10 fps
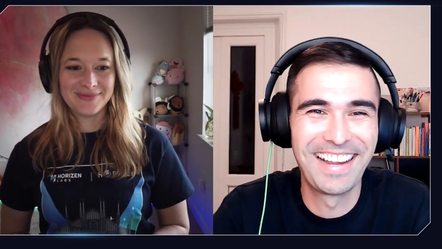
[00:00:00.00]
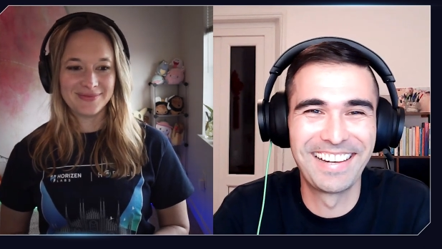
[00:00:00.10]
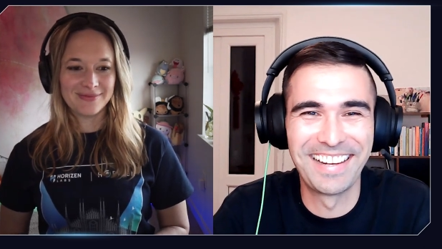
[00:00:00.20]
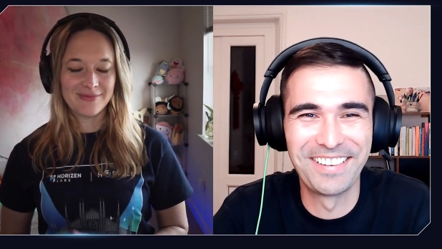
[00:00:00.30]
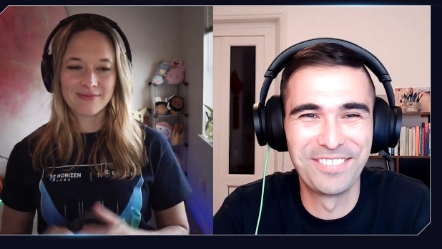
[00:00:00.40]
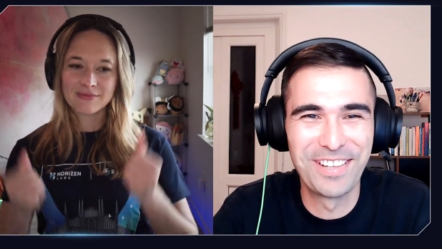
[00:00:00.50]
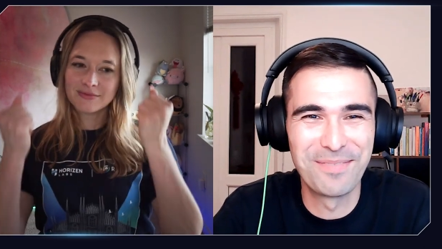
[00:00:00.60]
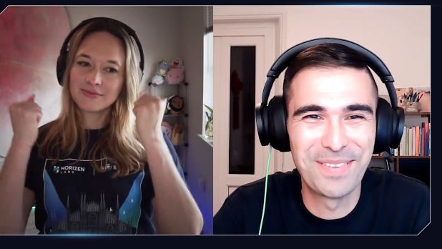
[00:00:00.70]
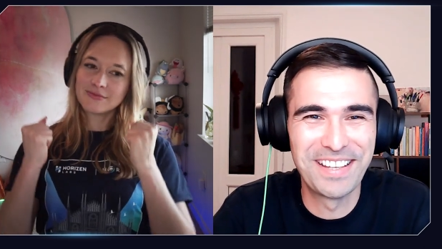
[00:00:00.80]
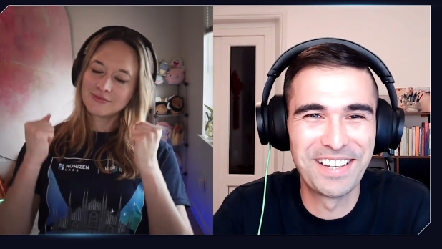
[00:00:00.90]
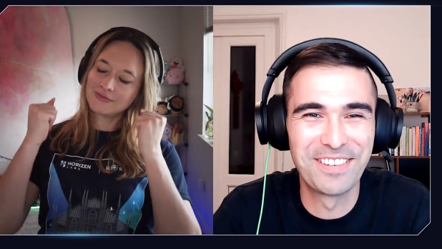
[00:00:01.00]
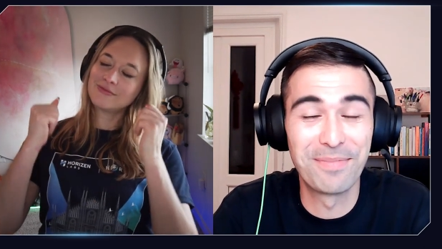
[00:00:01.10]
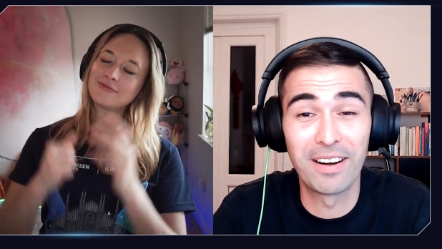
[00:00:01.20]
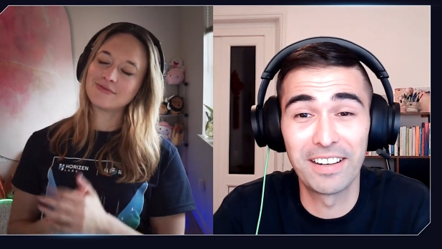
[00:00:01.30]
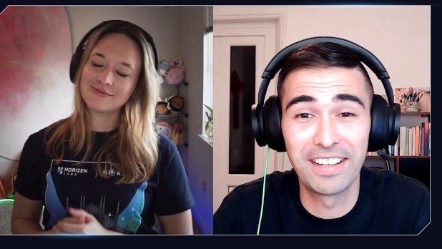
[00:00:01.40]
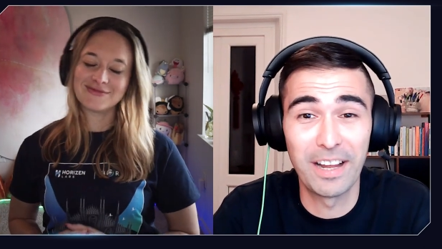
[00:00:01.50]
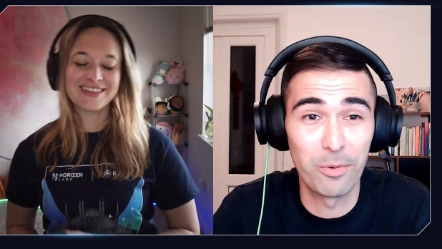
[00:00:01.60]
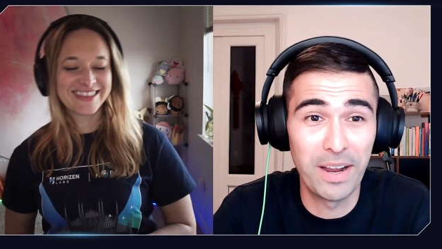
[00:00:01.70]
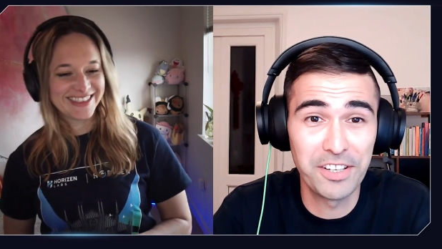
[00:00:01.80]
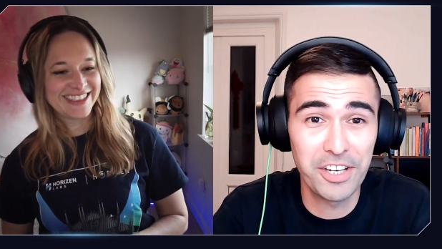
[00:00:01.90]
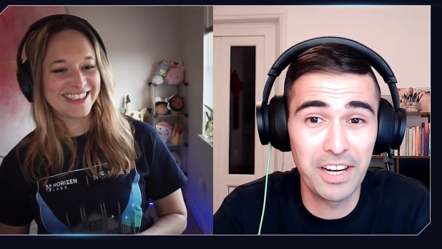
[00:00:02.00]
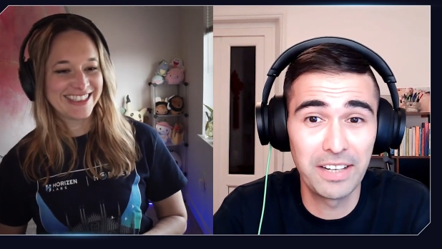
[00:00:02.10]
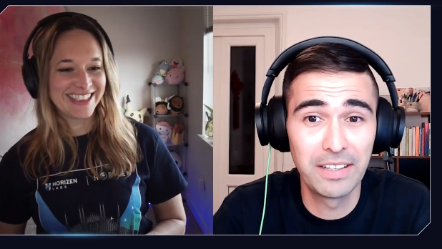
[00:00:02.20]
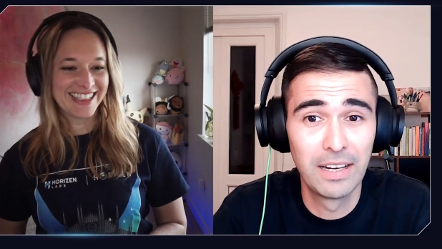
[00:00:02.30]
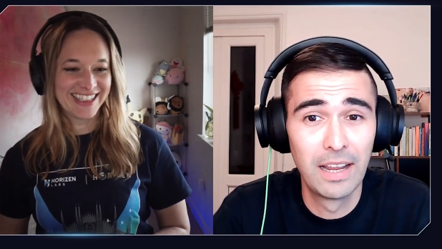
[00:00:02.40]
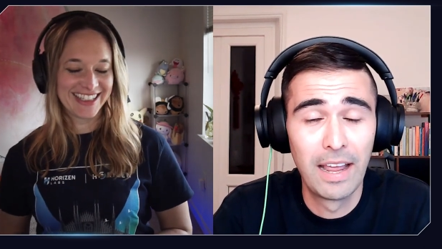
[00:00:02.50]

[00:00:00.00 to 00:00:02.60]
Speaker 1: And I am VP of Marketing at WanChain.